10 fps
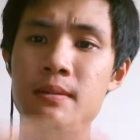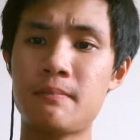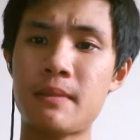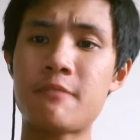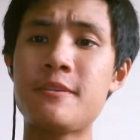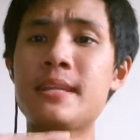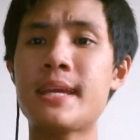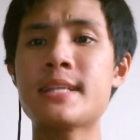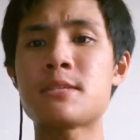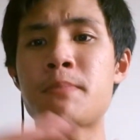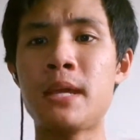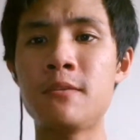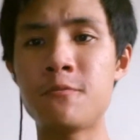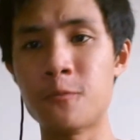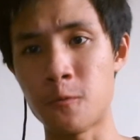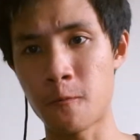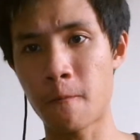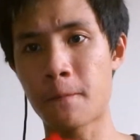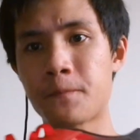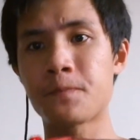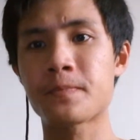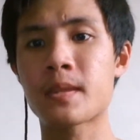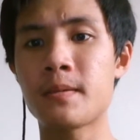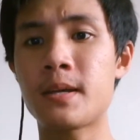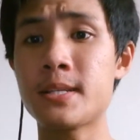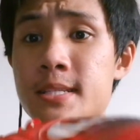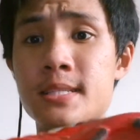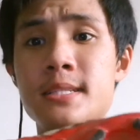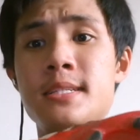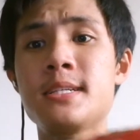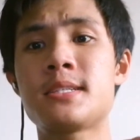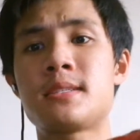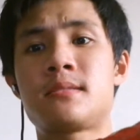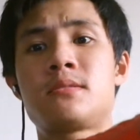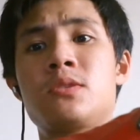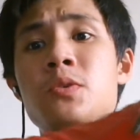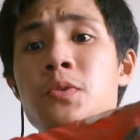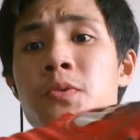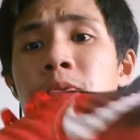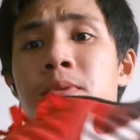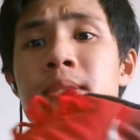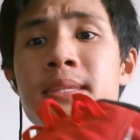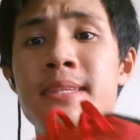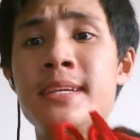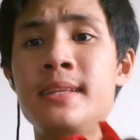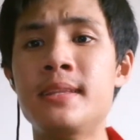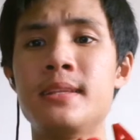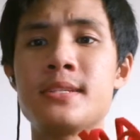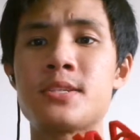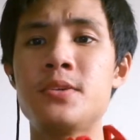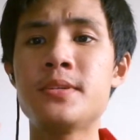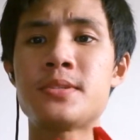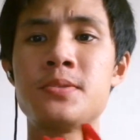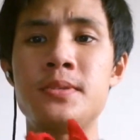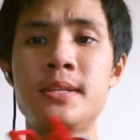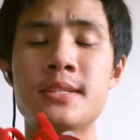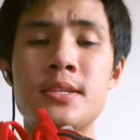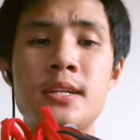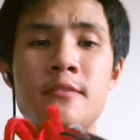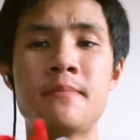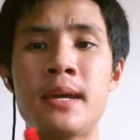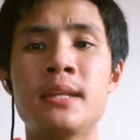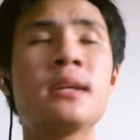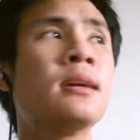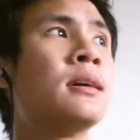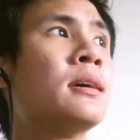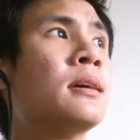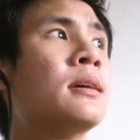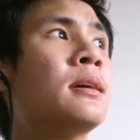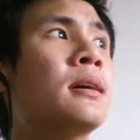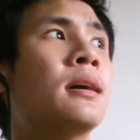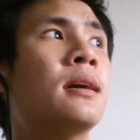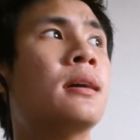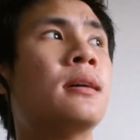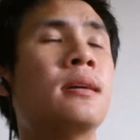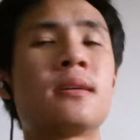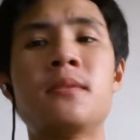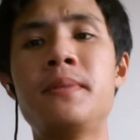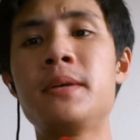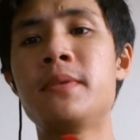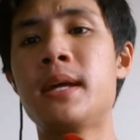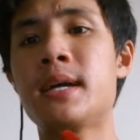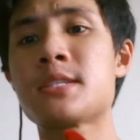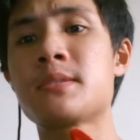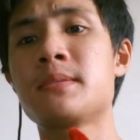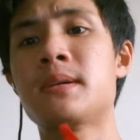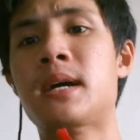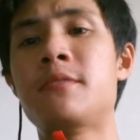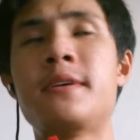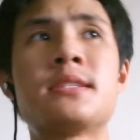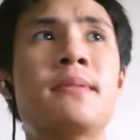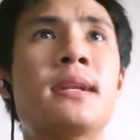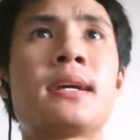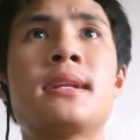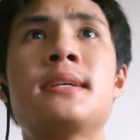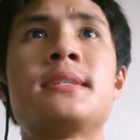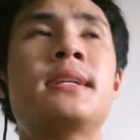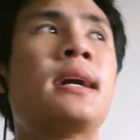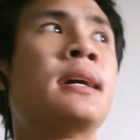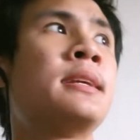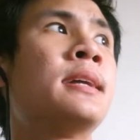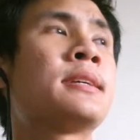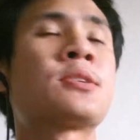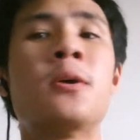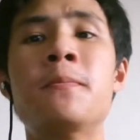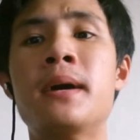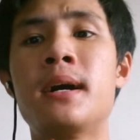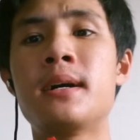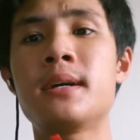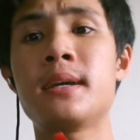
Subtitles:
my feet gets painful because it's just too thin. The sole is too thin. There's not enough padding. Compared when I asked other friends about, like, let's say the Adidas Copa,